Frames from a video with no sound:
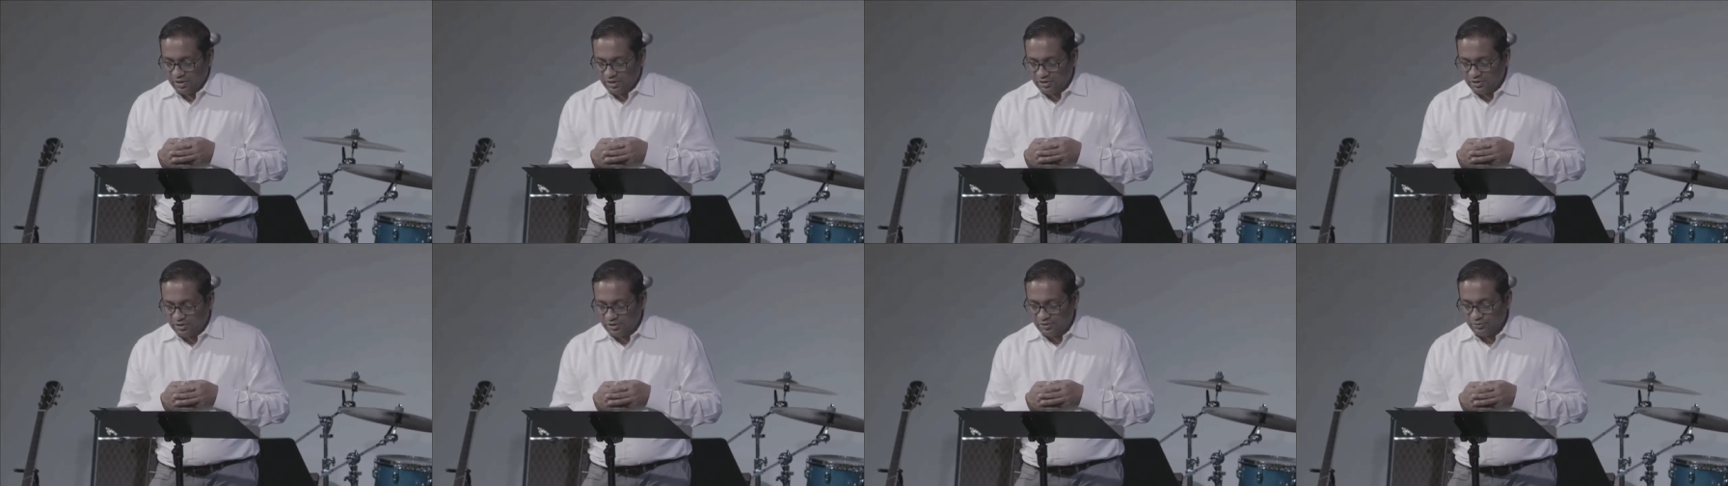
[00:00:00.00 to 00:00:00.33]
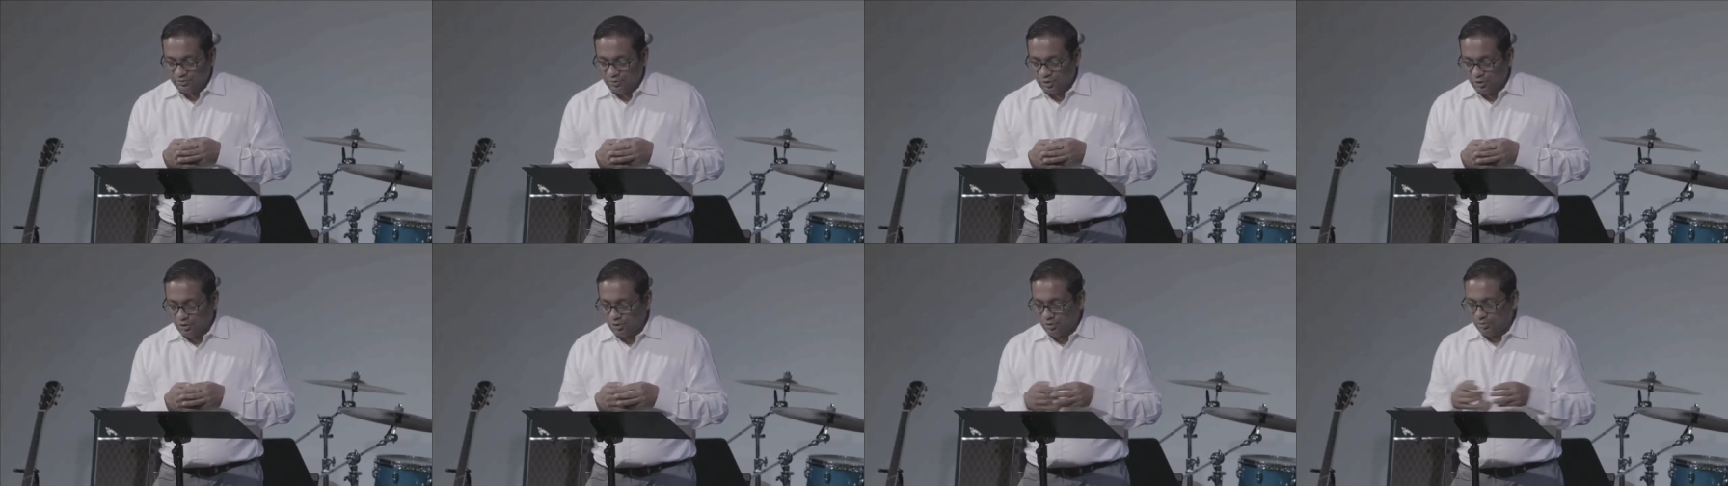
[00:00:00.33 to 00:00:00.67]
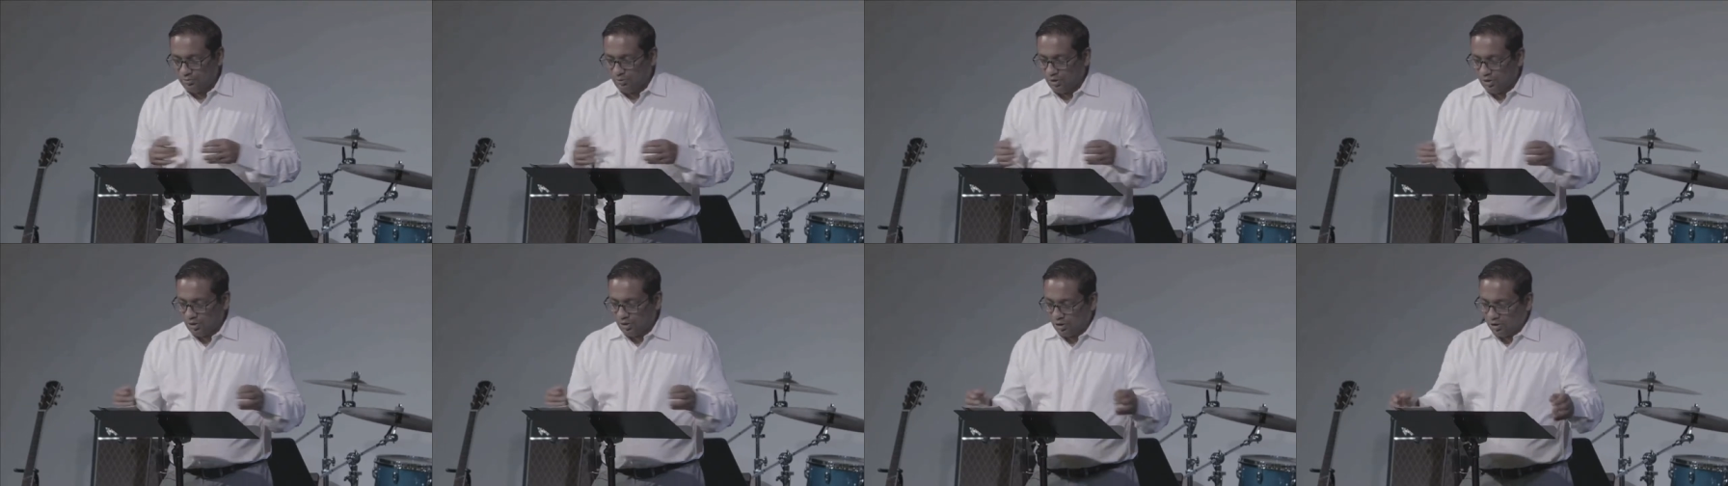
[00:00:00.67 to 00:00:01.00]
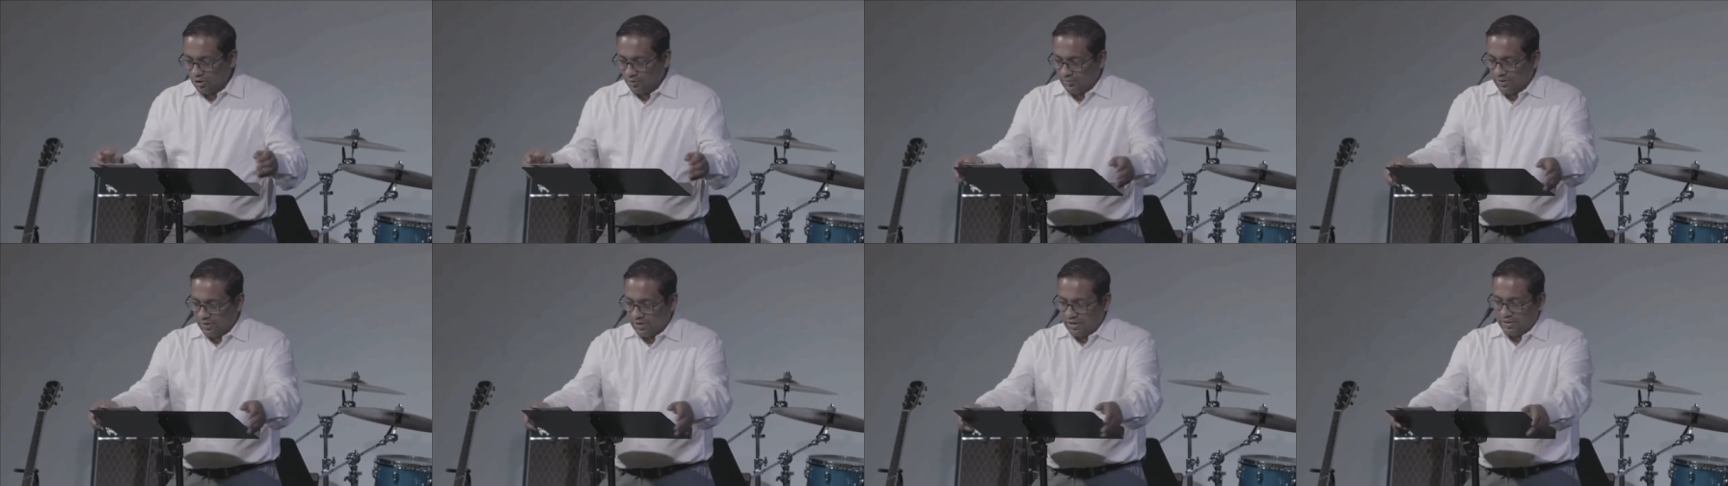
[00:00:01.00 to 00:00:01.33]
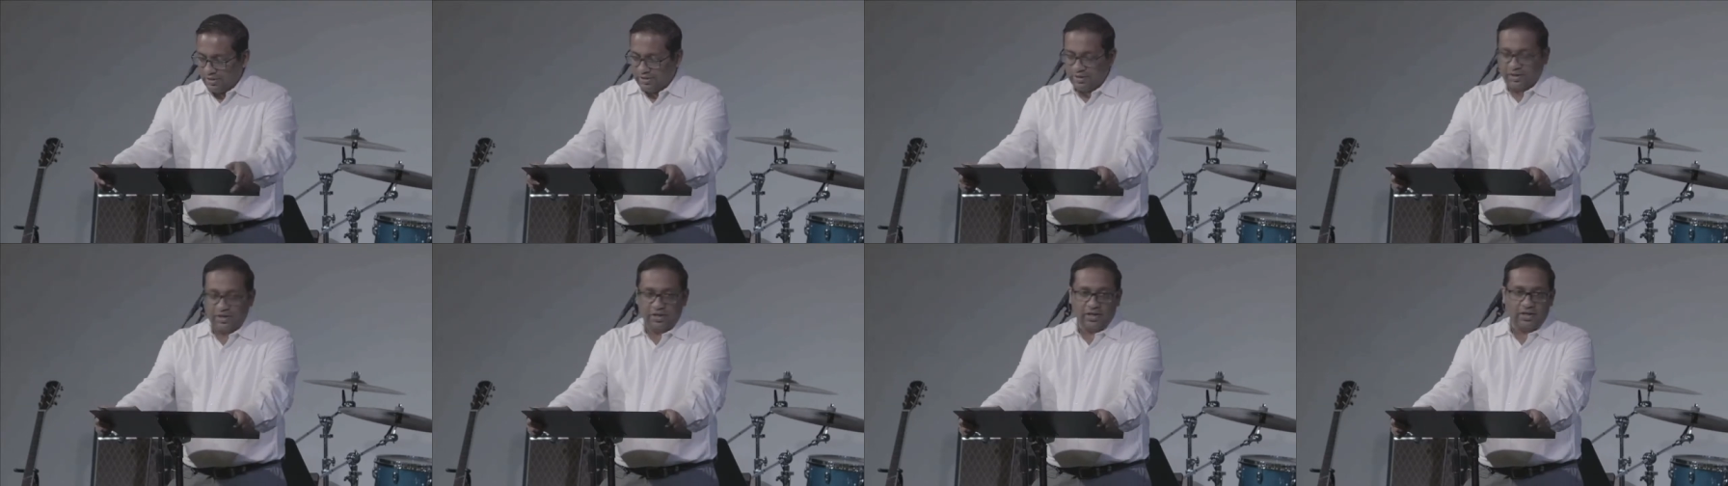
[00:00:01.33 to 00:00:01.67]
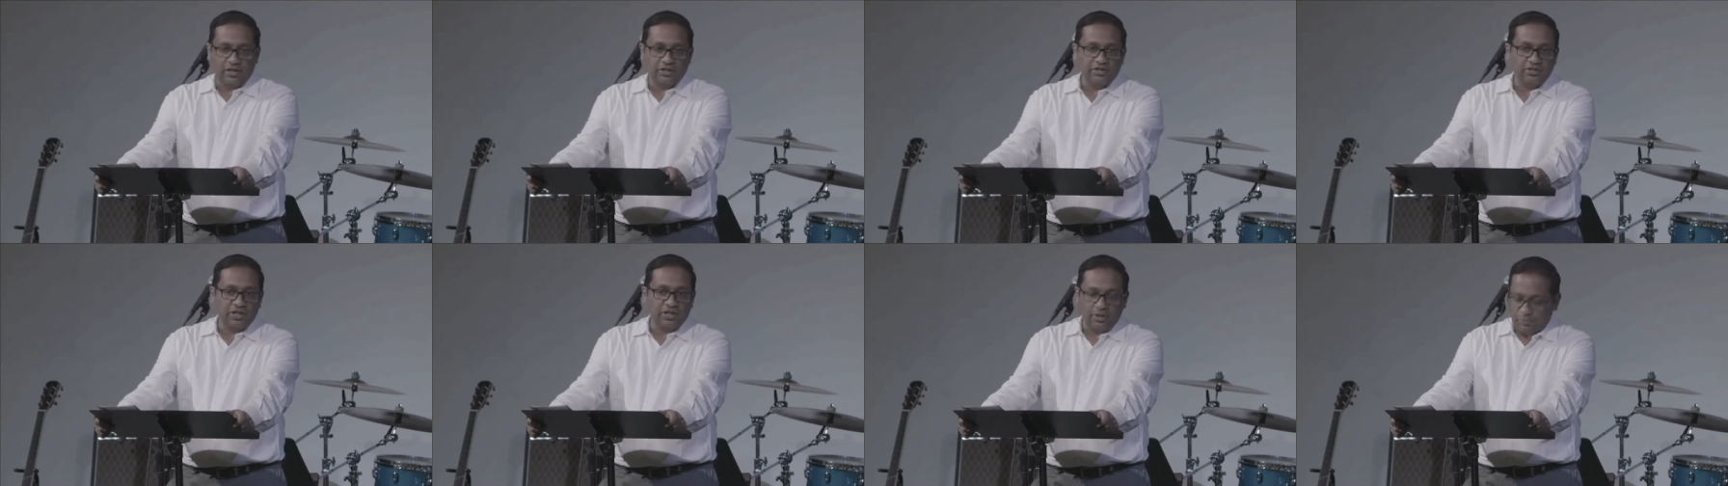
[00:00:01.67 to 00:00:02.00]
Jerome Harmon,
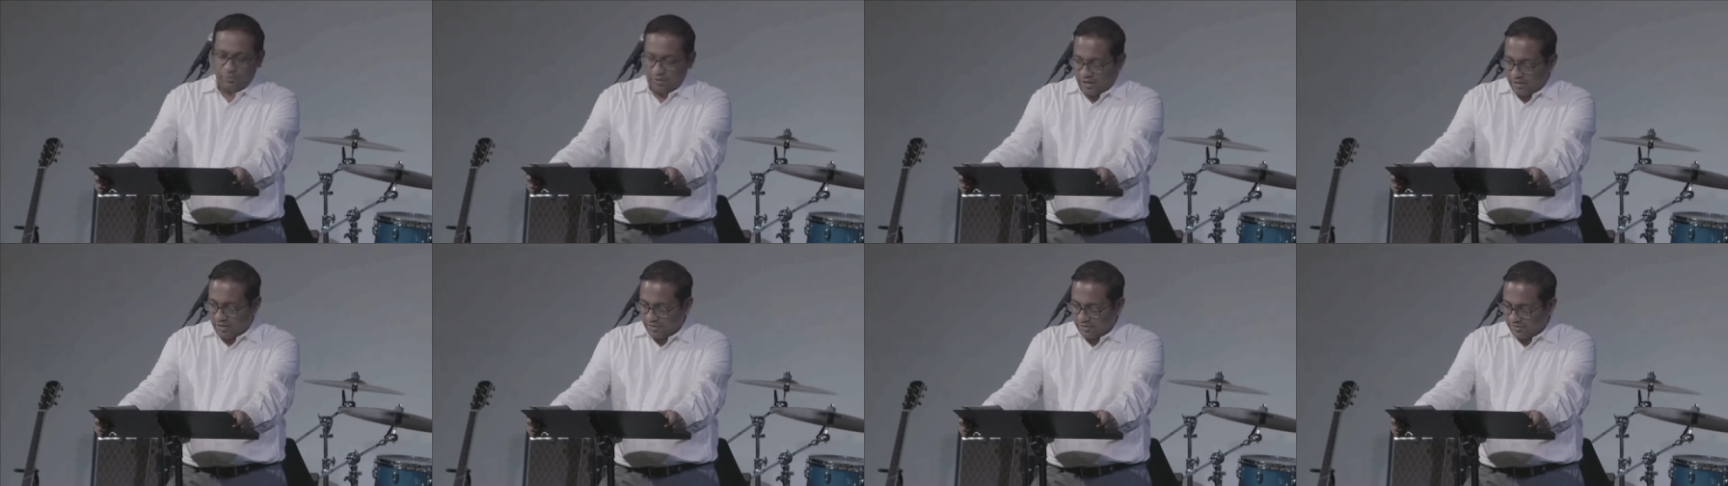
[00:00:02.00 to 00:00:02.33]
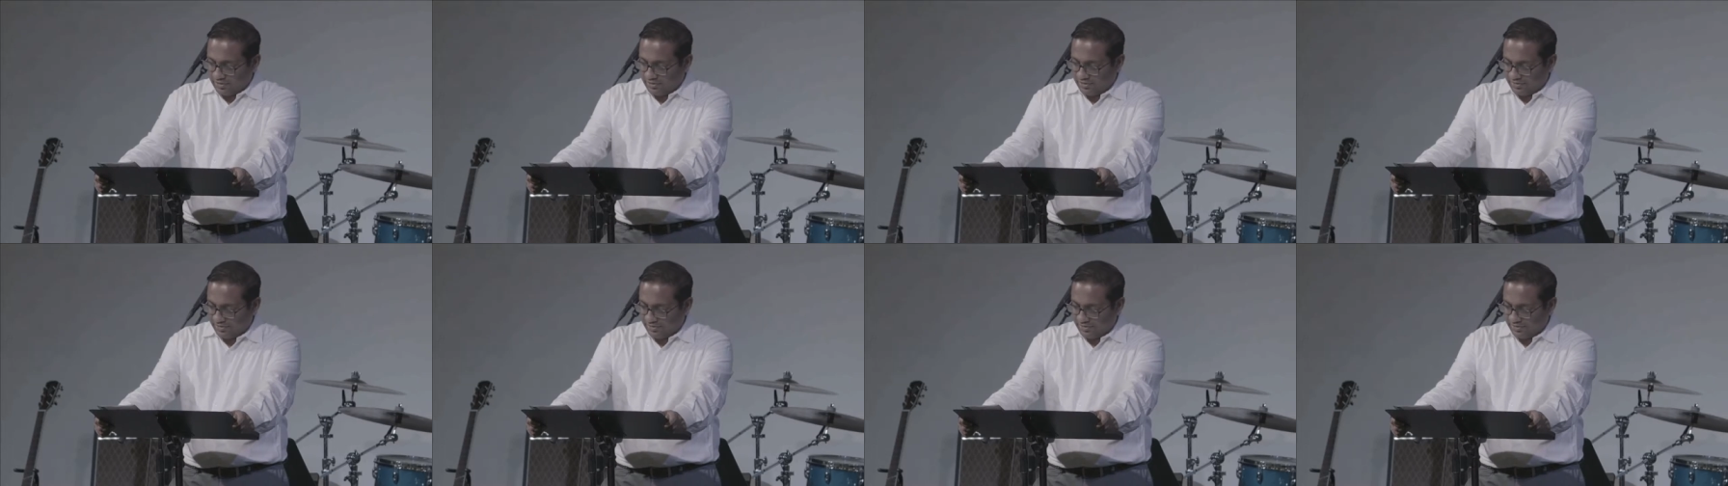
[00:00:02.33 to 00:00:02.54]
aka J-Roc,